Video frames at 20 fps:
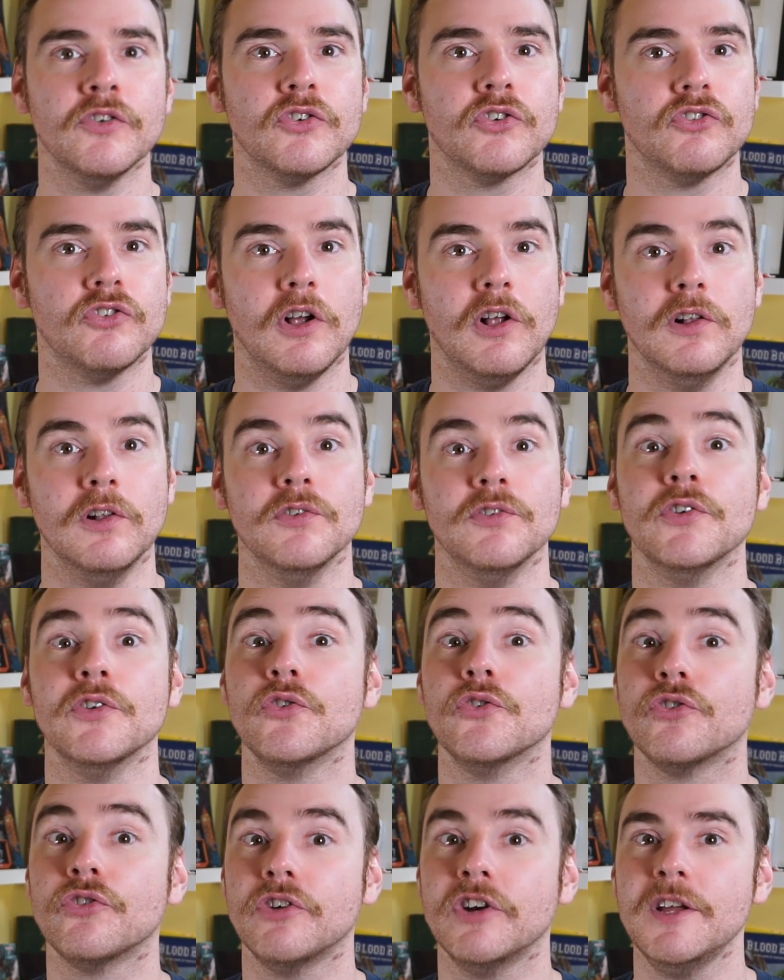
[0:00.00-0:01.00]
trolls,
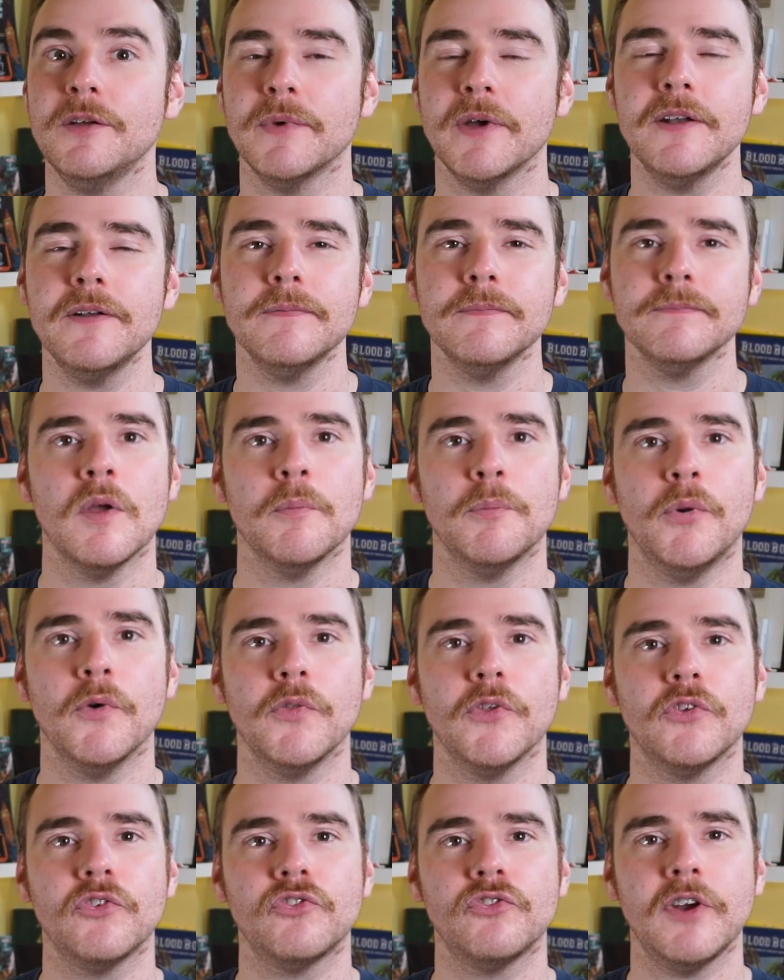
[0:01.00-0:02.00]
tree men, but
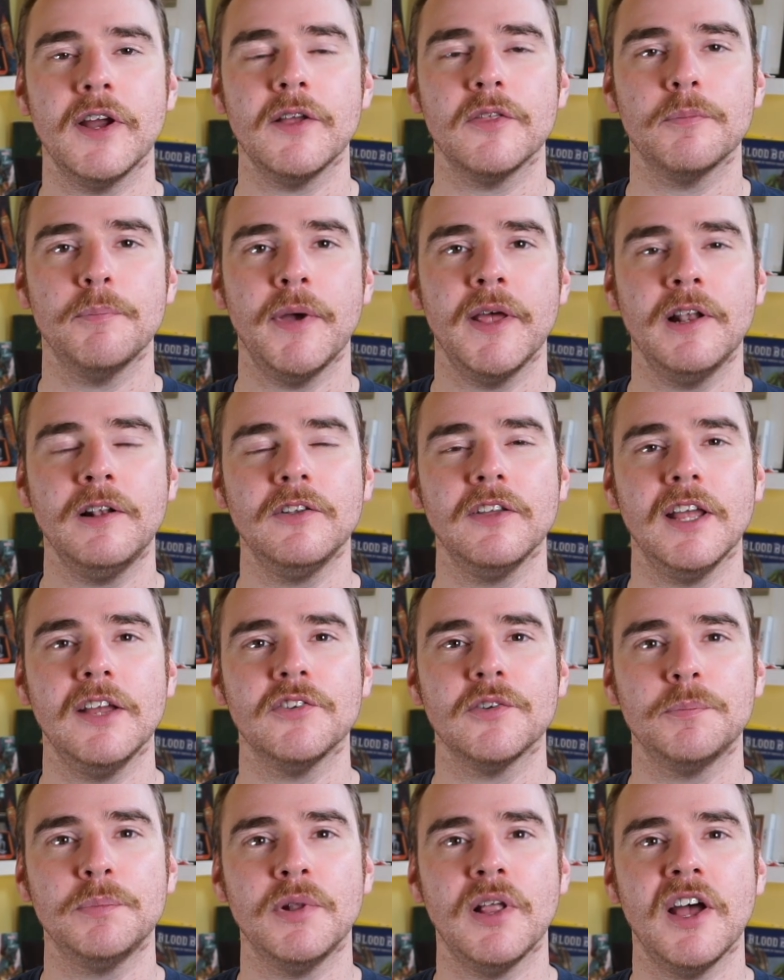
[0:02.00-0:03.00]
the strength penalty is
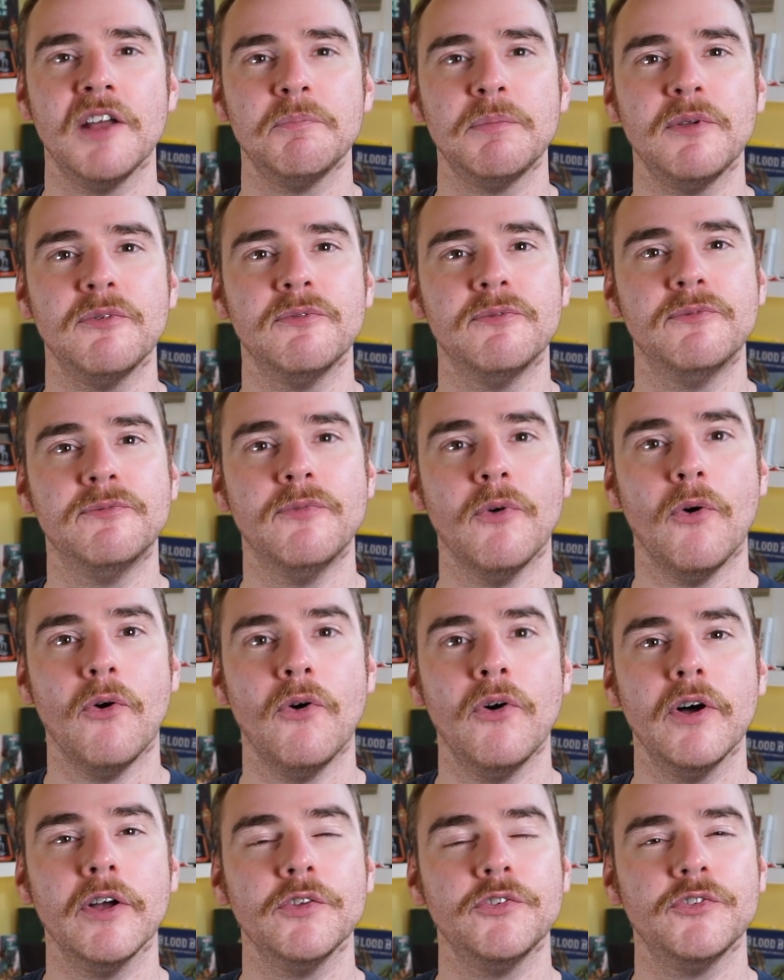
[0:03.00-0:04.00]
applied
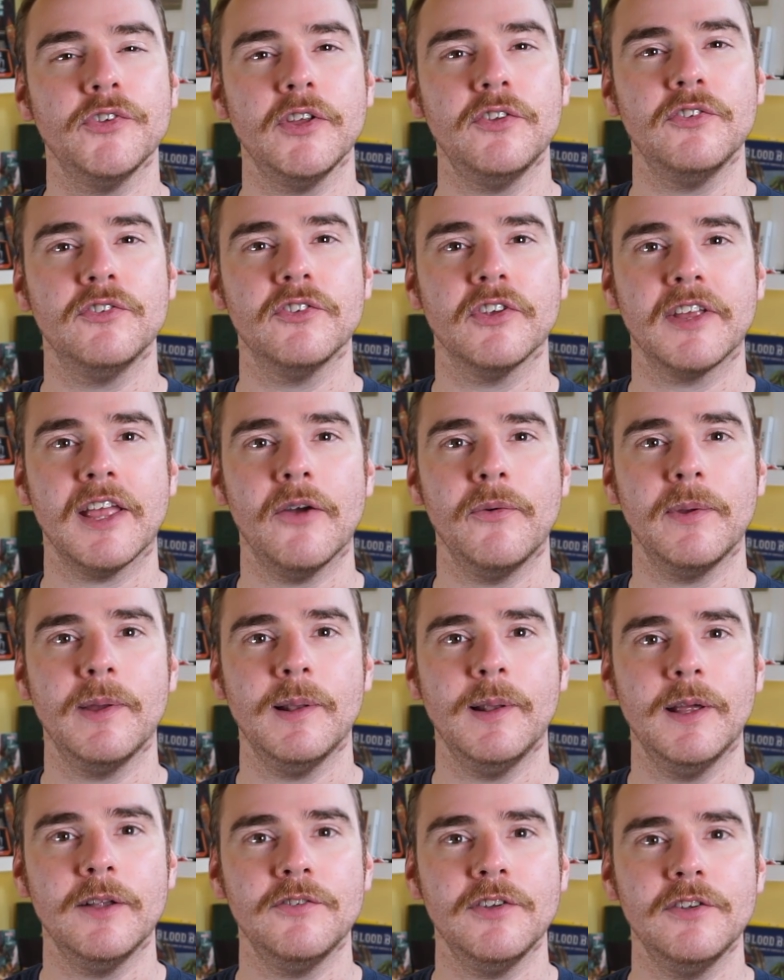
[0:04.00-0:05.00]
before assists are
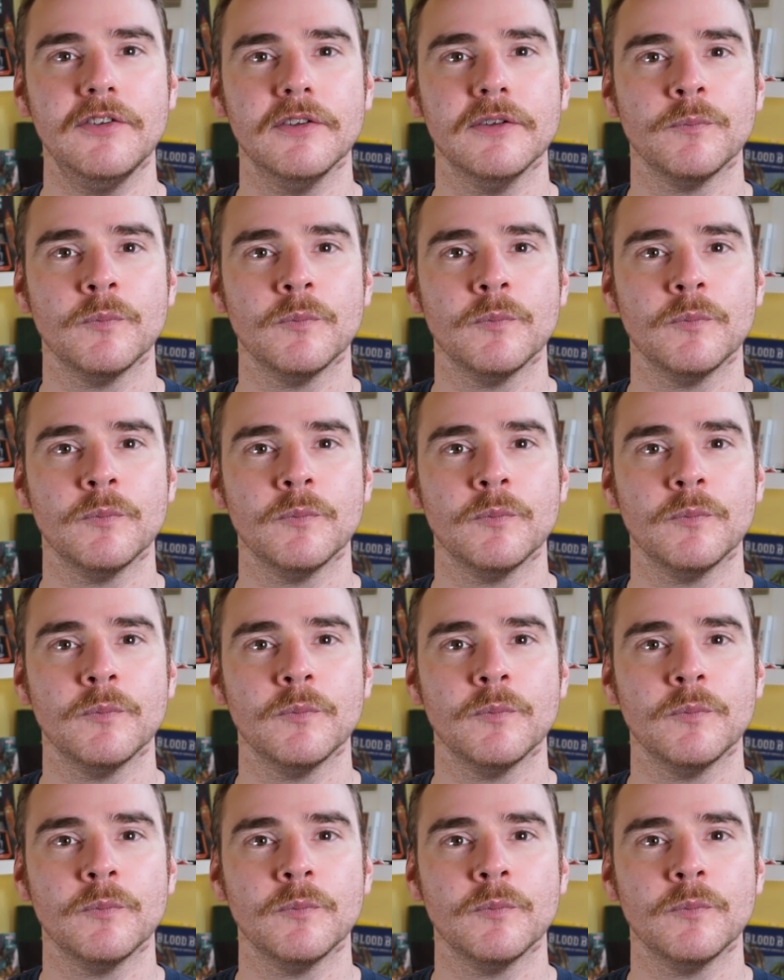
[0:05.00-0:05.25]
calculated,